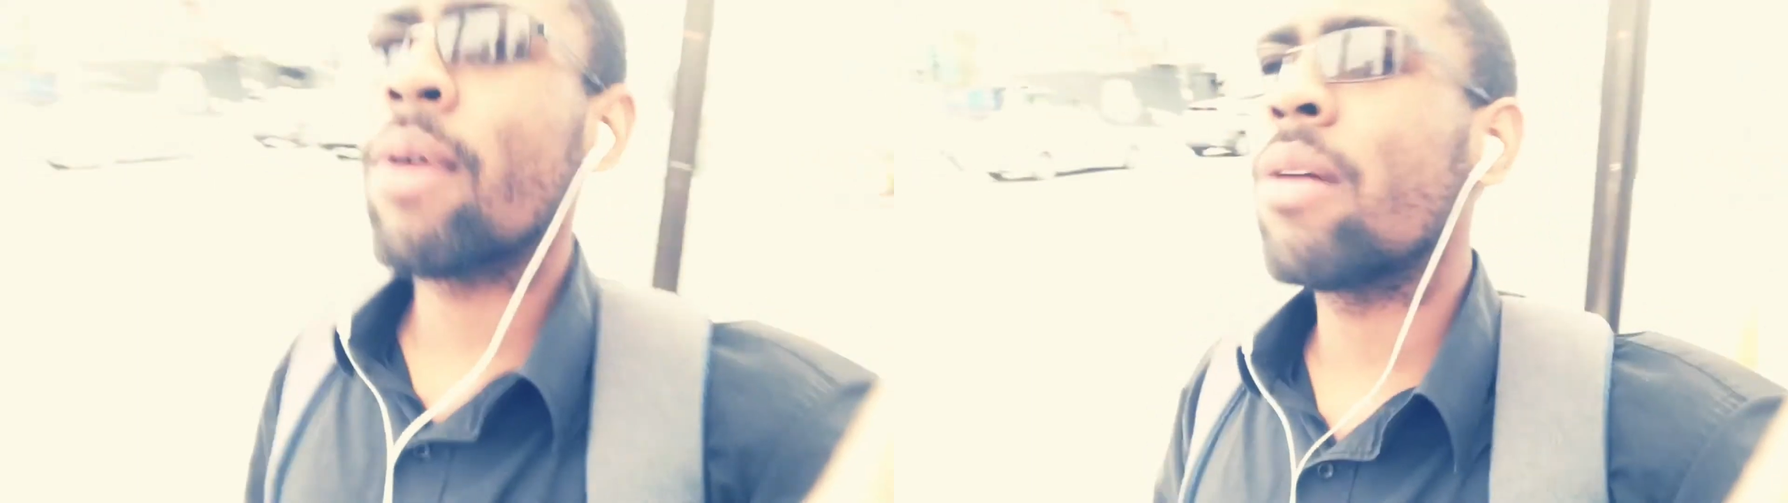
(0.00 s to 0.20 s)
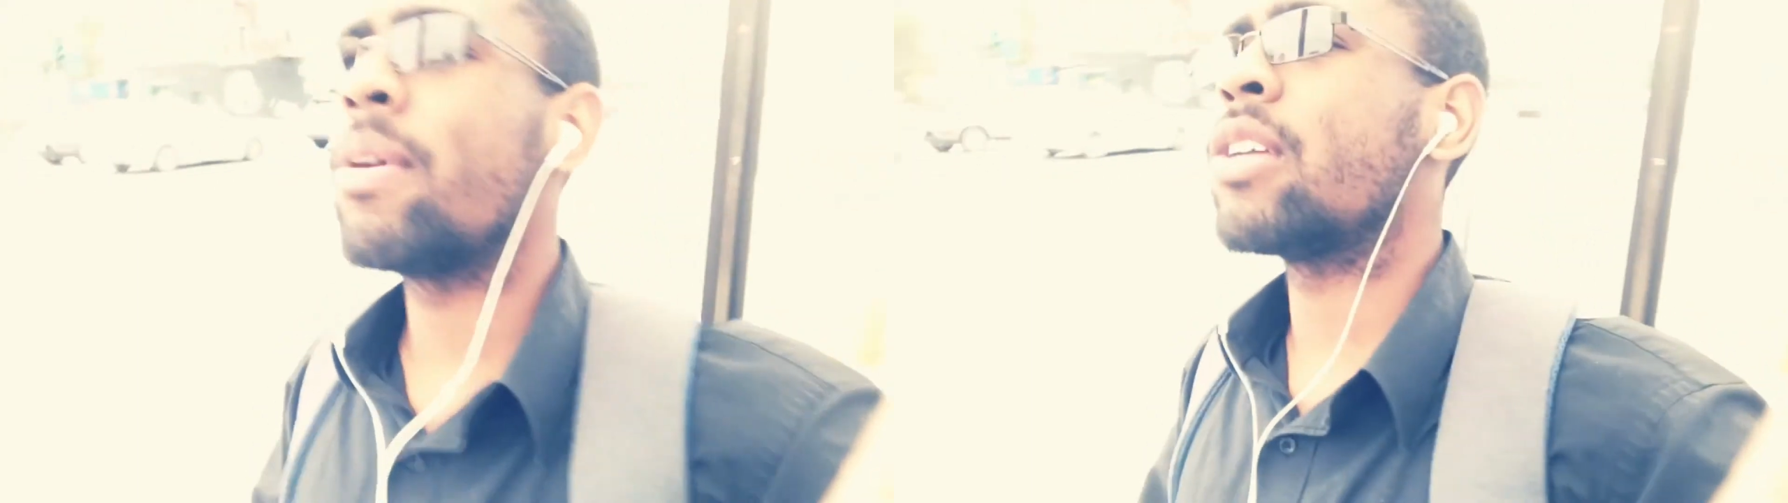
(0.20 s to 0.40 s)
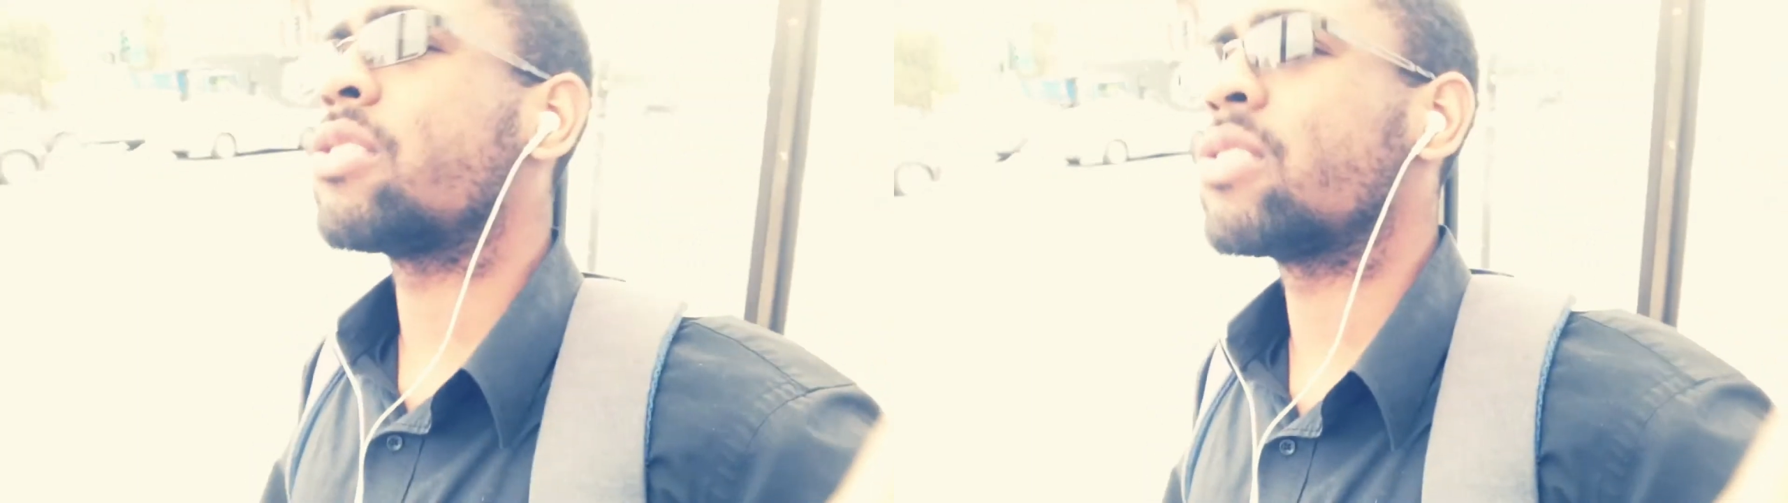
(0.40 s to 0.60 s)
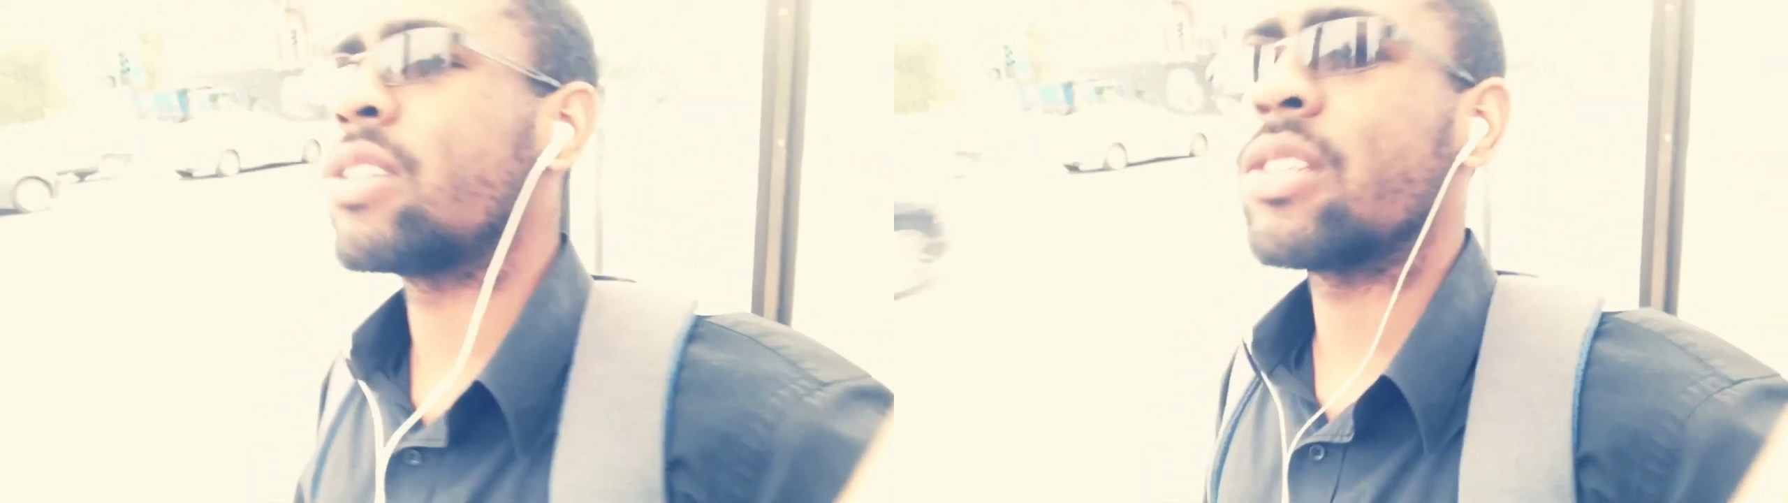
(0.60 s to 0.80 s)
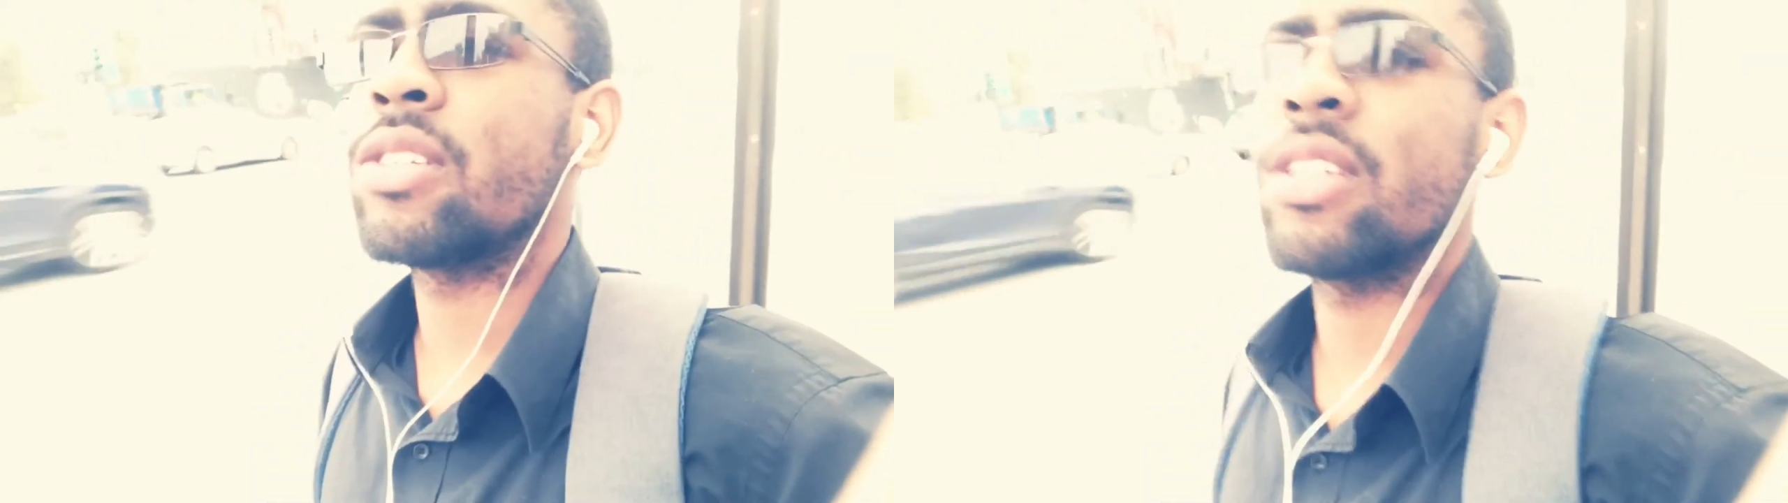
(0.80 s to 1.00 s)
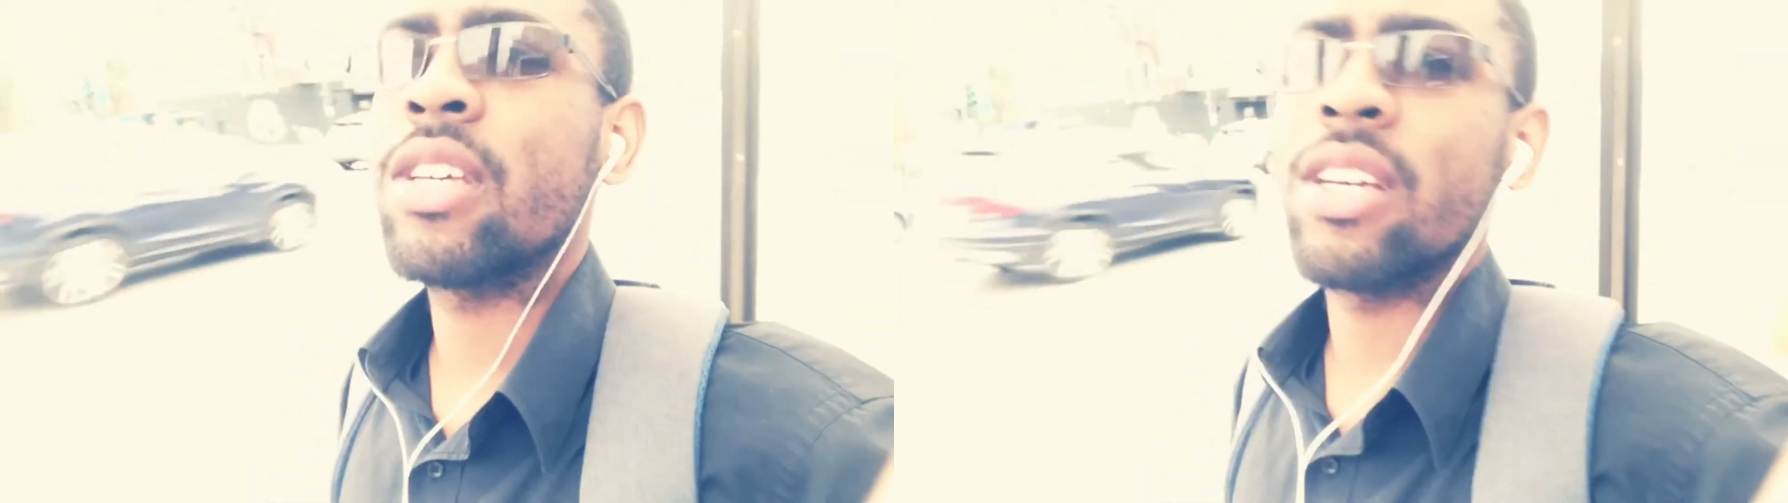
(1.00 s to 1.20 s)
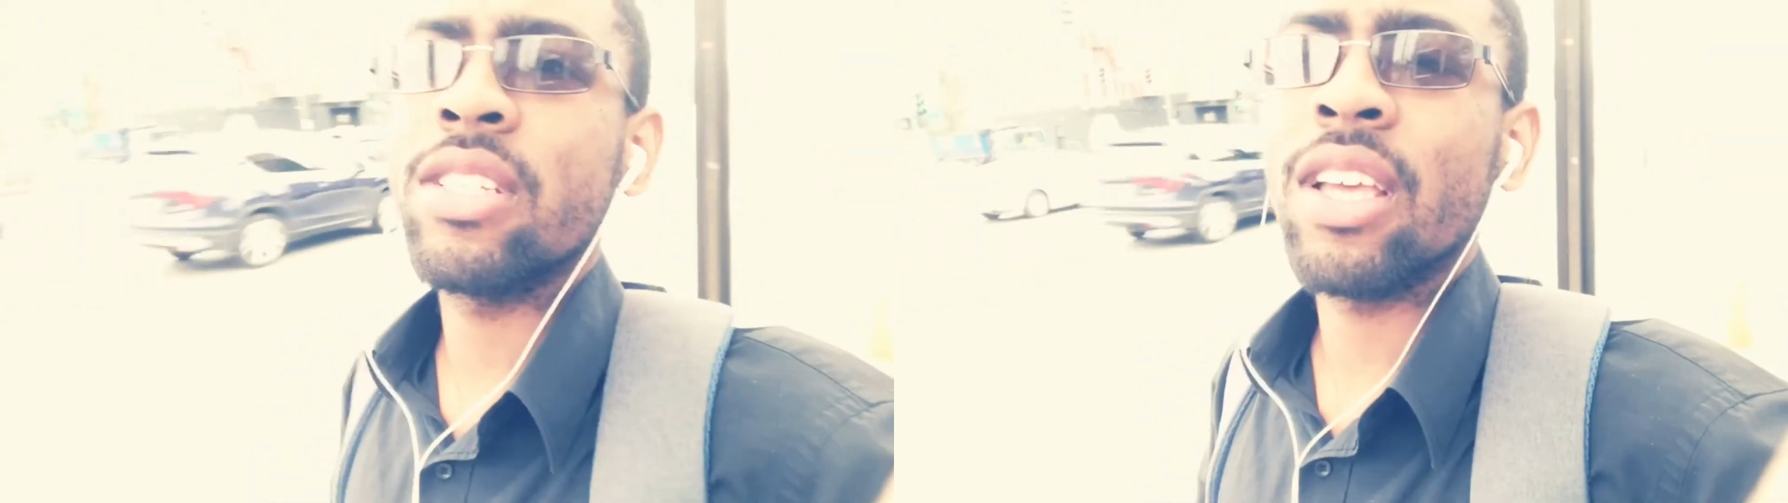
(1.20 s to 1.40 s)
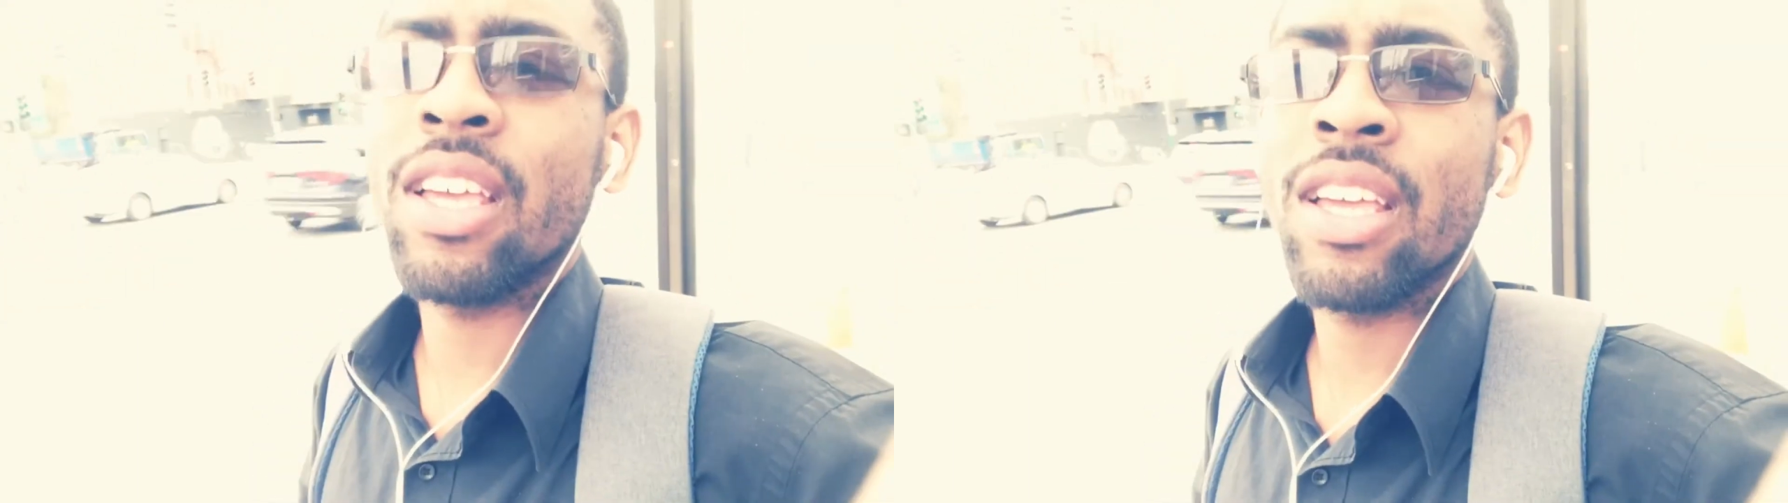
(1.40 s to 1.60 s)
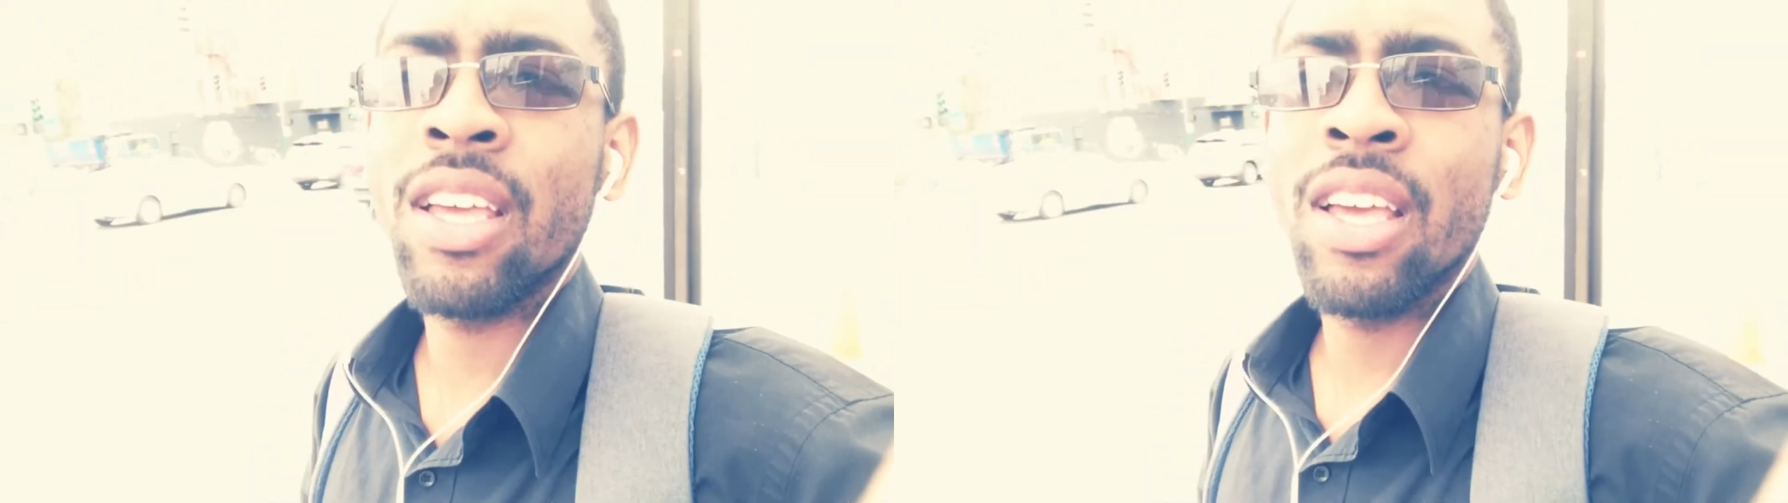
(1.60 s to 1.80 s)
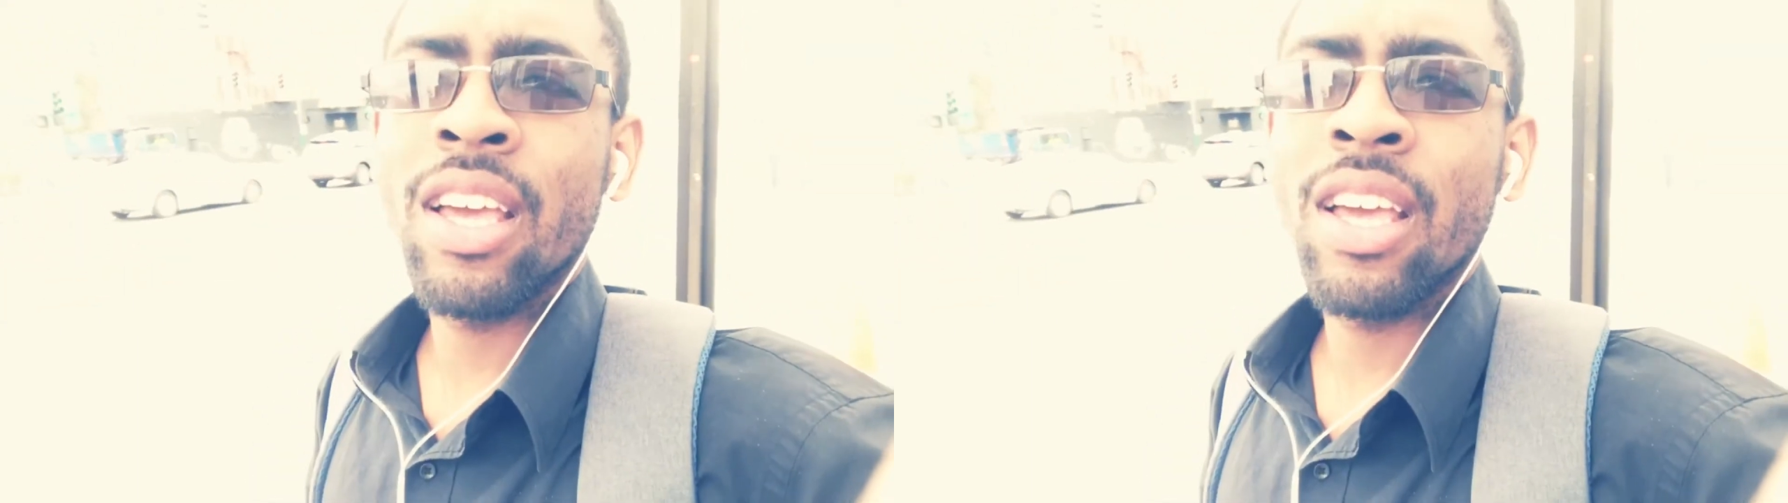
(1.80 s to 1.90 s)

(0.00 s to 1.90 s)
probably be interesting to see because like